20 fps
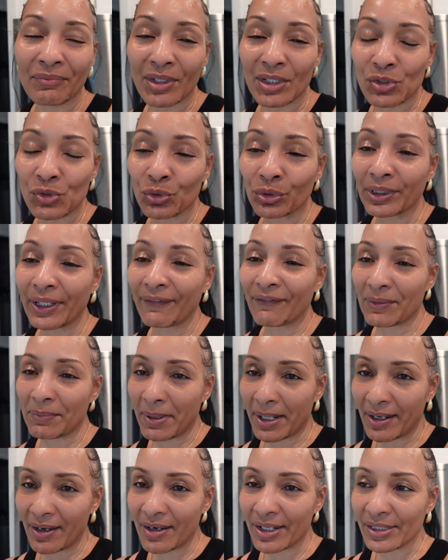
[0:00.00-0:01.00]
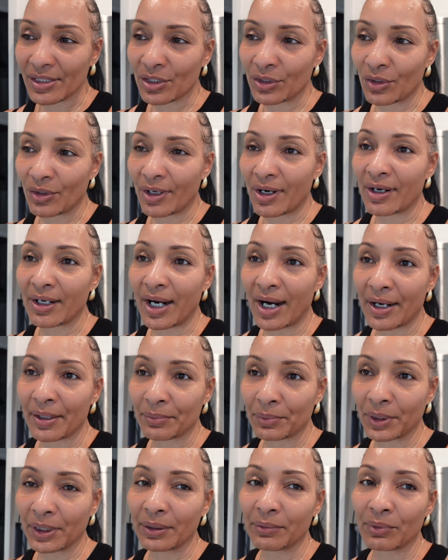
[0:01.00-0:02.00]
Truly from my heart to your heart. I
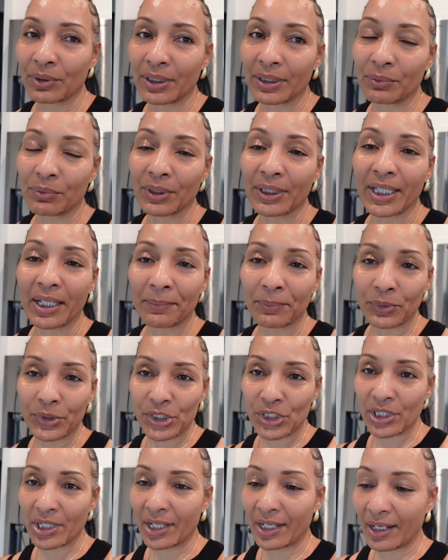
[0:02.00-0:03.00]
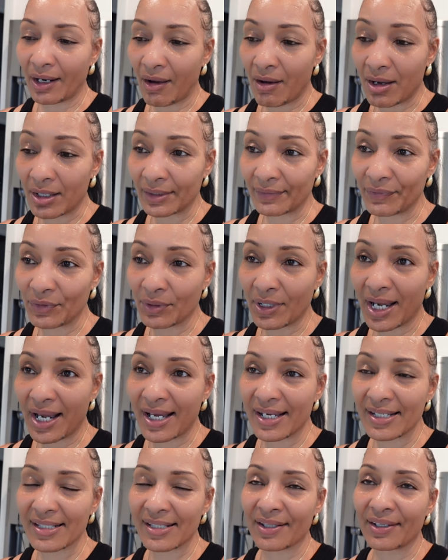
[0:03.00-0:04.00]
really, really, really appreciate all of you
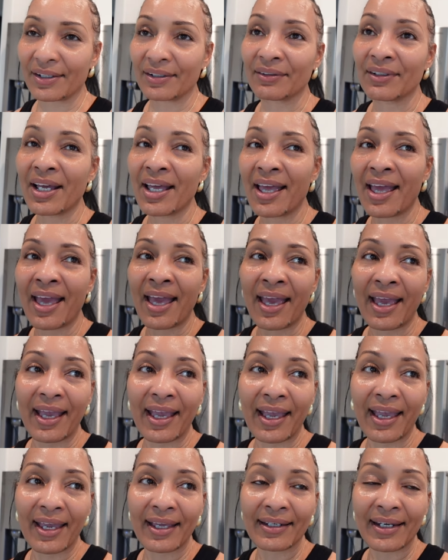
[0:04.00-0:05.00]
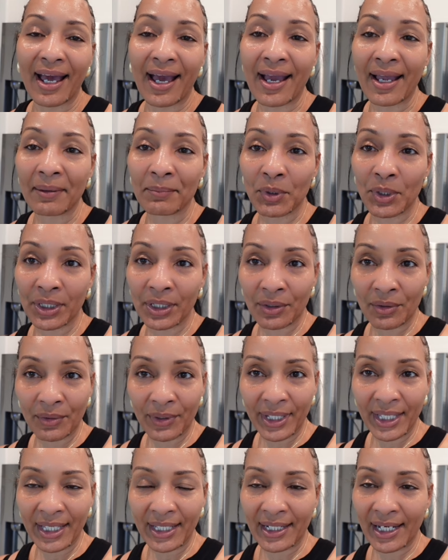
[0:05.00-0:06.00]
guys, though. And I am going to go
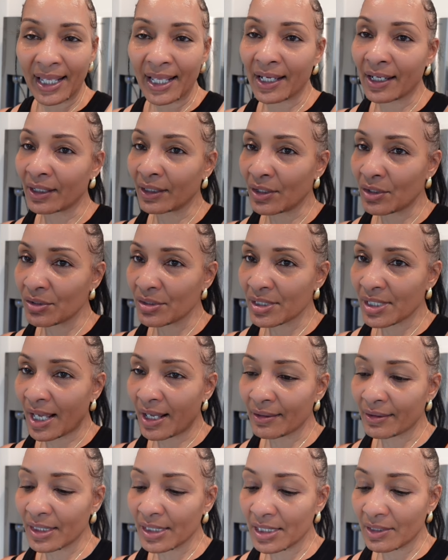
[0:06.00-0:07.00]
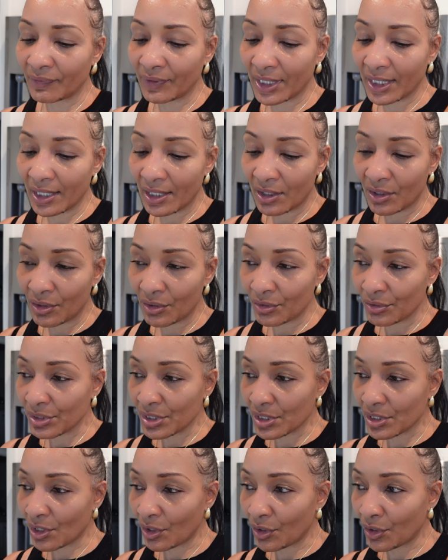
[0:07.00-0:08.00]
ahead and close out this video.
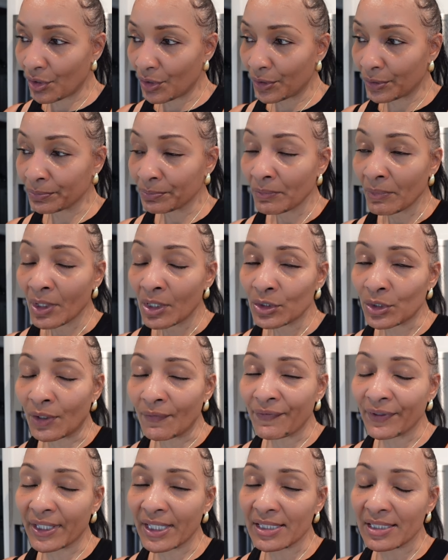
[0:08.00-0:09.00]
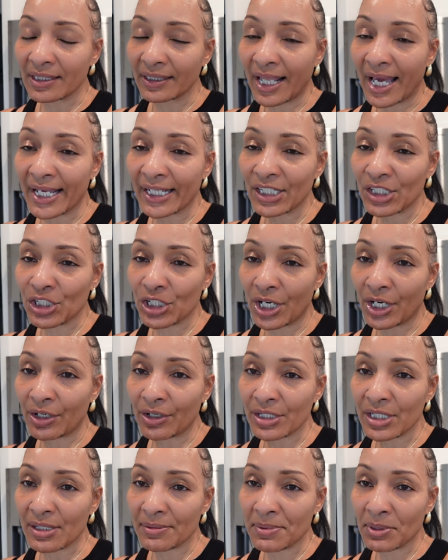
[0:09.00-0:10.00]
So don't forget to like,
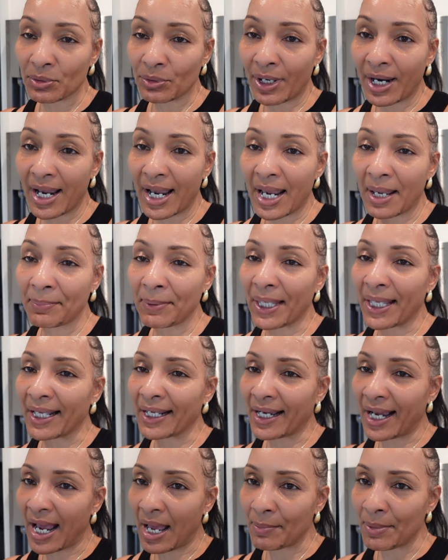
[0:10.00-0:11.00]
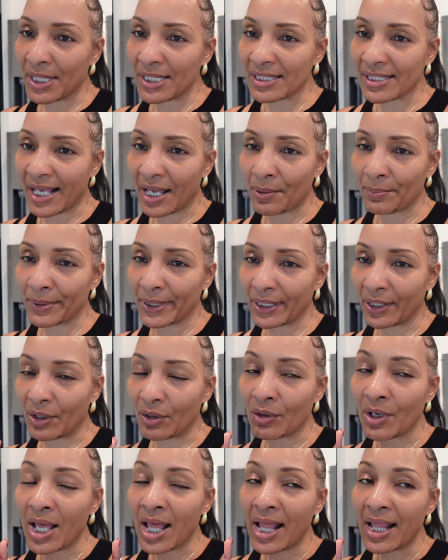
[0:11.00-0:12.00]
share, subscribe, and comment down
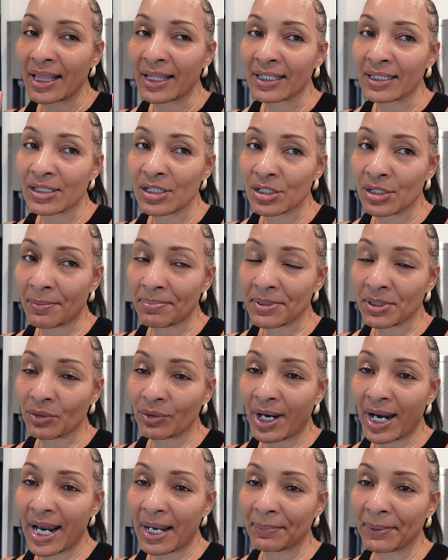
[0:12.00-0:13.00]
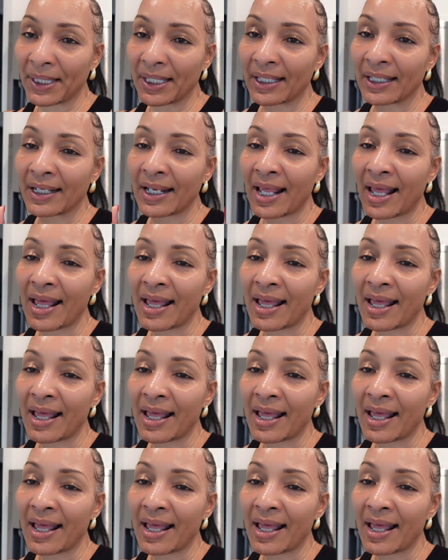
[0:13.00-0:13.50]
below. Subscribing